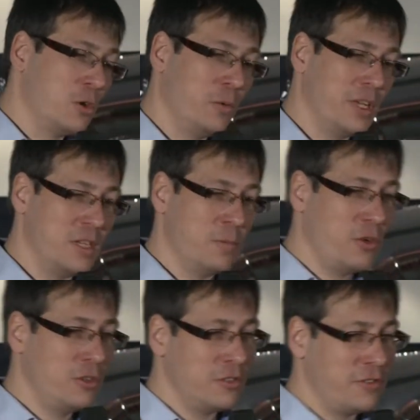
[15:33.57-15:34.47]
always
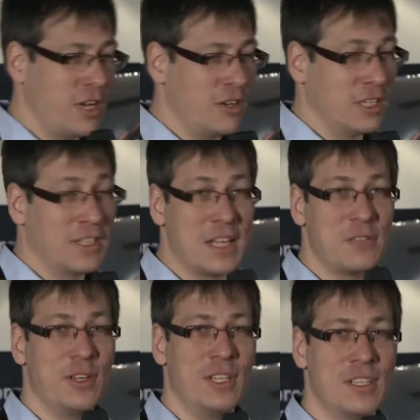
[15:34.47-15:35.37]
important regarding tax
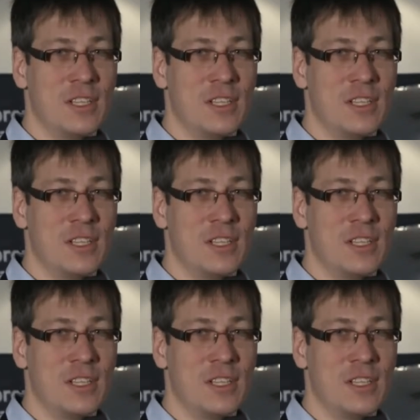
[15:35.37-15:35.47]
treaties,